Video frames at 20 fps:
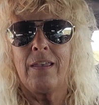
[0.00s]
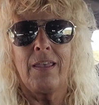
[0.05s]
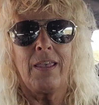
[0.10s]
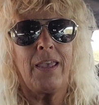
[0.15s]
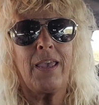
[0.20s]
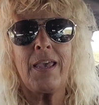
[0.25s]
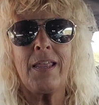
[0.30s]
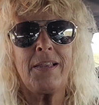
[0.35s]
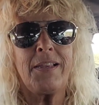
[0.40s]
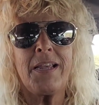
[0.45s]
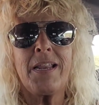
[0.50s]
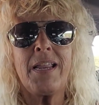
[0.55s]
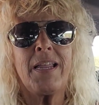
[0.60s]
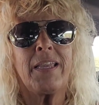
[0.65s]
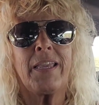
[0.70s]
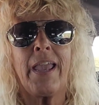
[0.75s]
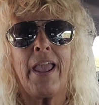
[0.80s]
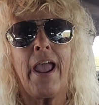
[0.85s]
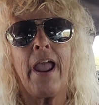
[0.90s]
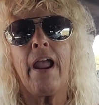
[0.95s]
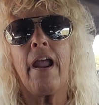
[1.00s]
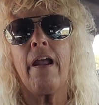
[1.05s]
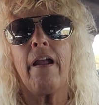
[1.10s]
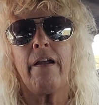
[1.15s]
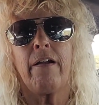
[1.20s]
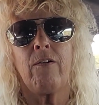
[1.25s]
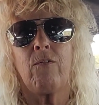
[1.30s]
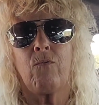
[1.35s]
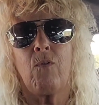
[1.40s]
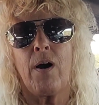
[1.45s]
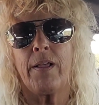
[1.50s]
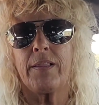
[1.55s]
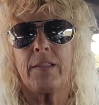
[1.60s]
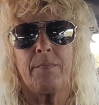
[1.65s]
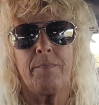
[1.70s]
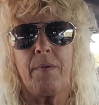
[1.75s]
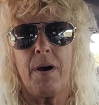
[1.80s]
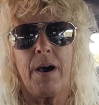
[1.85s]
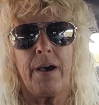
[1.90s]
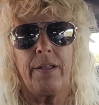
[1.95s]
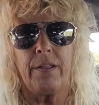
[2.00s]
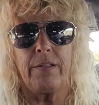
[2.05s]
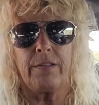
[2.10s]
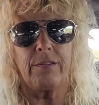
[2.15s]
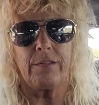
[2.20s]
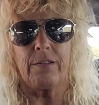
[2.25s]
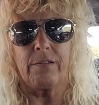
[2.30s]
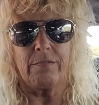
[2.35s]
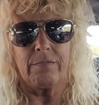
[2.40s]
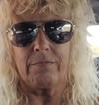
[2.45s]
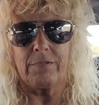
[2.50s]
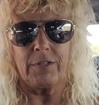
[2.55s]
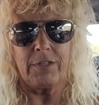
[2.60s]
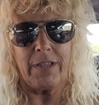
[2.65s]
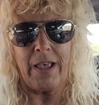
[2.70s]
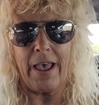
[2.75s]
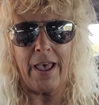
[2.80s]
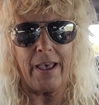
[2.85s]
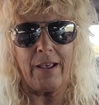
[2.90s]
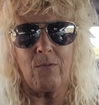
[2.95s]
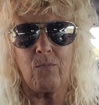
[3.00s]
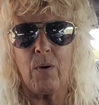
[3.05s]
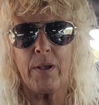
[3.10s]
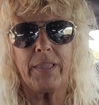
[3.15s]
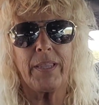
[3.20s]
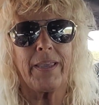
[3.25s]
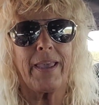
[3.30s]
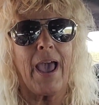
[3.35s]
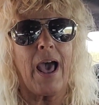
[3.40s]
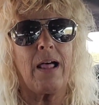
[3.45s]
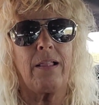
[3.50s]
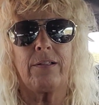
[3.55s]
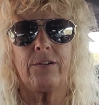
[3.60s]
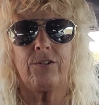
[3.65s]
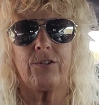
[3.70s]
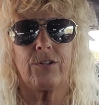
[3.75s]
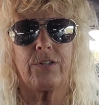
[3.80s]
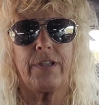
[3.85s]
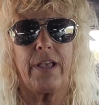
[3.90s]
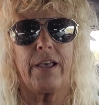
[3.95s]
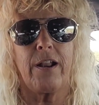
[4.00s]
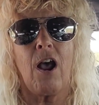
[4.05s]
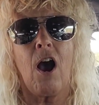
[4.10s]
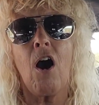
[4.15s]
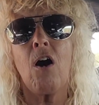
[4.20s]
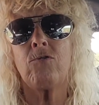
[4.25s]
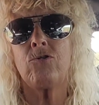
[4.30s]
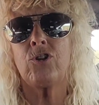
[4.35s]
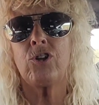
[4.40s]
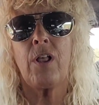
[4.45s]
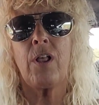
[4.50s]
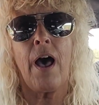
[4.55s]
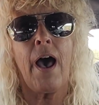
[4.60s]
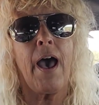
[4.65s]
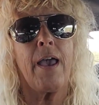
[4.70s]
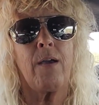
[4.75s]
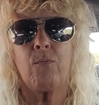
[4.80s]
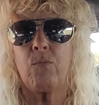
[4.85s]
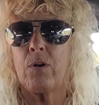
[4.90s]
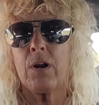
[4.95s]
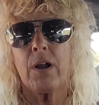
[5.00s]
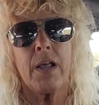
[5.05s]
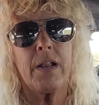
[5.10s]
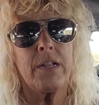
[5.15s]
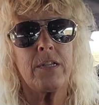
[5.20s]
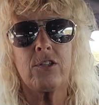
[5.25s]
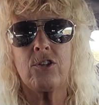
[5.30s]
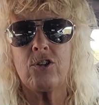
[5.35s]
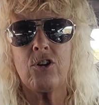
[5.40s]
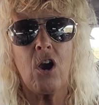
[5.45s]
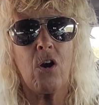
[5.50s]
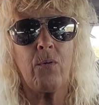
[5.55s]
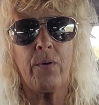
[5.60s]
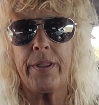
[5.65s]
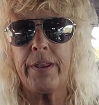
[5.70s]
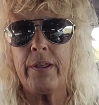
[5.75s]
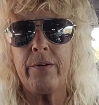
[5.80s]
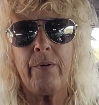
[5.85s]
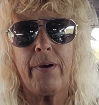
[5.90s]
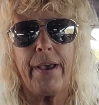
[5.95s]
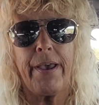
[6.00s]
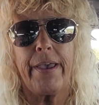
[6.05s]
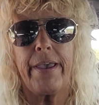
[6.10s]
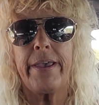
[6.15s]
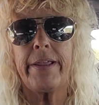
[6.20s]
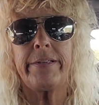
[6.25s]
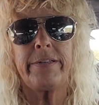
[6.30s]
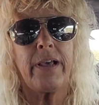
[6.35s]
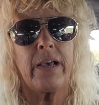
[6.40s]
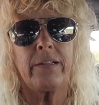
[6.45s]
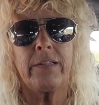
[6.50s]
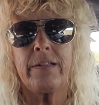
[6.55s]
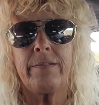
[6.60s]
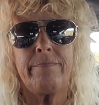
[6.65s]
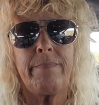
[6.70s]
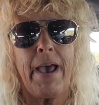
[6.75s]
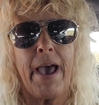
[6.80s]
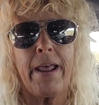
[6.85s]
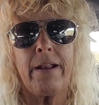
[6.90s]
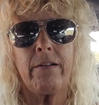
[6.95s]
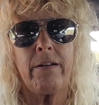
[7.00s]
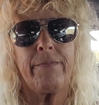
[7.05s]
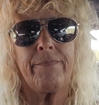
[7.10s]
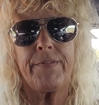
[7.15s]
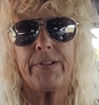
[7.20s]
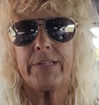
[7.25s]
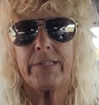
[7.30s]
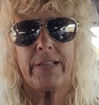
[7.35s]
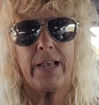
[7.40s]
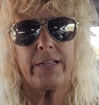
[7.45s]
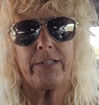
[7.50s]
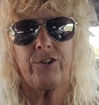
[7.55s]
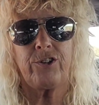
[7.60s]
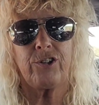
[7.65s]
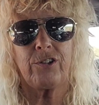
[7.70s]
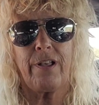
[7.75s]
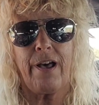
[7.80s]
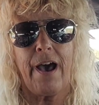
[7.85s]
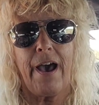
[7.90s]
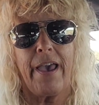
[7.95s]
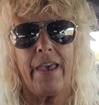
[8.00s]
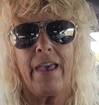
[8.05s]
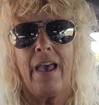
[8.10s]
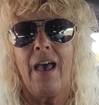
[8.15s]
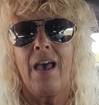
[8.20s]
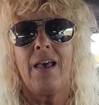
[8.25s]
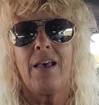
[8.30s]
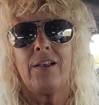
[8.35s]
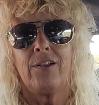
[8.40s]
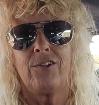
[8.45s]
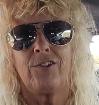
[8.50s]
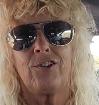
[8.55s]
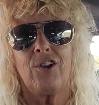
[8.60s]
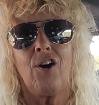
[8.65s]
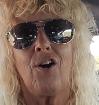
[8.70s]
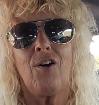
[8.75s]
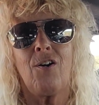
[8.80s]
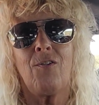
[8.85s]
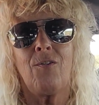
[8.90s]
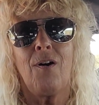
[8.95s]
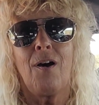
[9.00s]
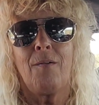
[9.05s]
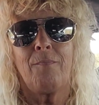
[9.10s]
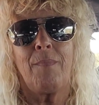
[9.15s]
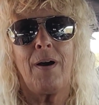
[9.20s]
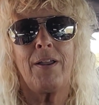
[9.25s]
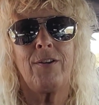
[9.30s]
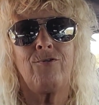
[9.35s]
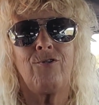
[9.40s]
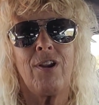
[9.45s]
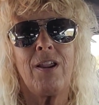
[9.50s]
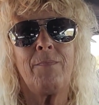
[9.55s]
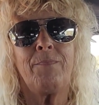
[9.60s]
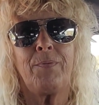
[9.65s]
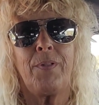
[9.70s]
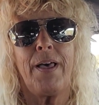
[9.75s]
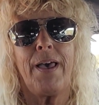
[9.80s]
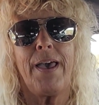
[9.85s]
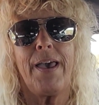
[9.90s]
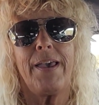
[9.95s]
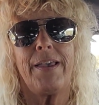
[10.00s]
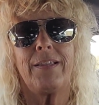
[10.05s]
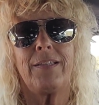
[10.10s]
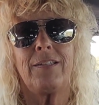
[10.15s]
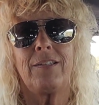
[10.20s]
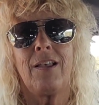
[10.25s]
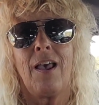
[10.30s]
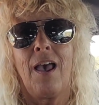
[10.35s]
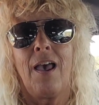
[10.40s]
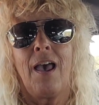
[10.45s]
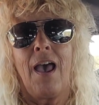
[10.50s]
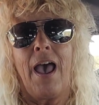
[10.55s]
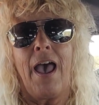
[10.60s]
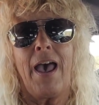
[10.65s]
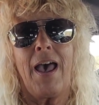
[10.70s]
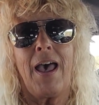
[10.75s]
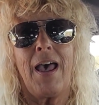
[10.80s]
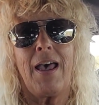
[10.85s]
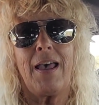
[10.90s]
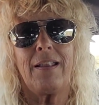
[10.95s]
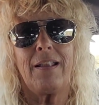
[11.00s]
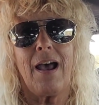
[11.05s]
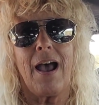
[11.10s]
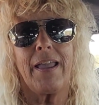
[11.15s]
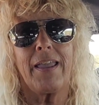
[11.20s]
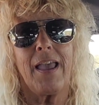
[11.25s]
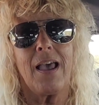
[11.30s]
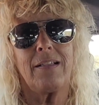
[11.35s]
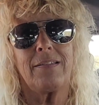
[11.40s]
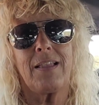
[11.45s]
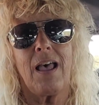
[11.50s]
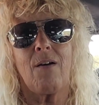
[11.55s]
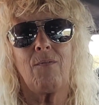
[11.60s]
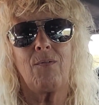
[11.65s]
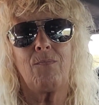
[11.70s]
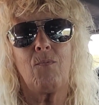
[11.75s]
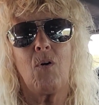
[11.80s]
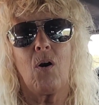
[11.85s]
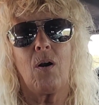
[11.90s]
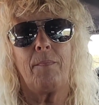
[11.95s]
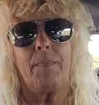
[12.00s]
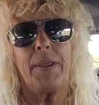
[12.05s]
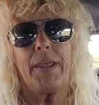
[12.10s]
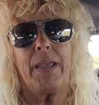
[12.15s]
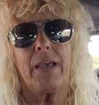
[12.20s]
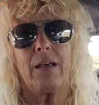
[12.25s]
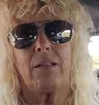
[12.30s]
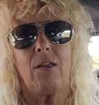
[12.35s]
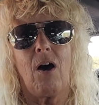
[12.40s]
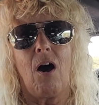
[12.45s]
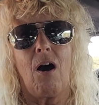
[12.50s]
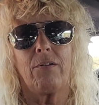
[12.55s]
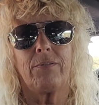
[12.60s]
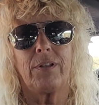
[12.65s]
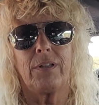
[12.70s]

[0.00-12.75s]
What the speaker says: it didn't care what the month said, what the calendar said. Oh, July, we're gonna snow anyway. It doesn't matter if it says July. So my dream place, and I guess that would more be along